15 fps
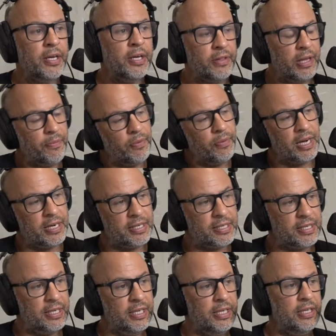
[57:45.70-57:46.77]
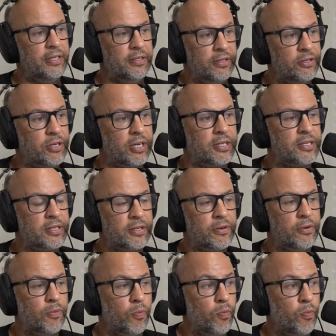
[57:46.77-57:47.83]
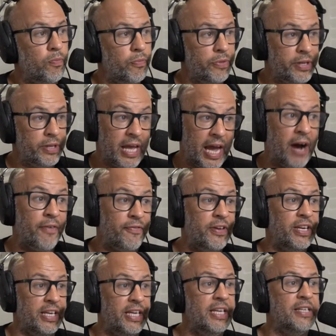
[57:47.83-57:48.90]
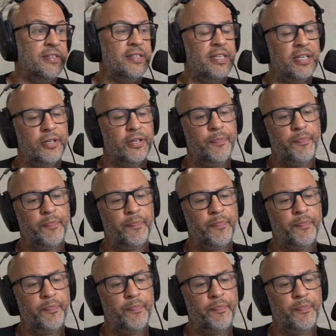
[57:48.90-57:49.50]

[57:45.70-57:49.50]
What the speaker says: then we're going to see just how fit he is, you know.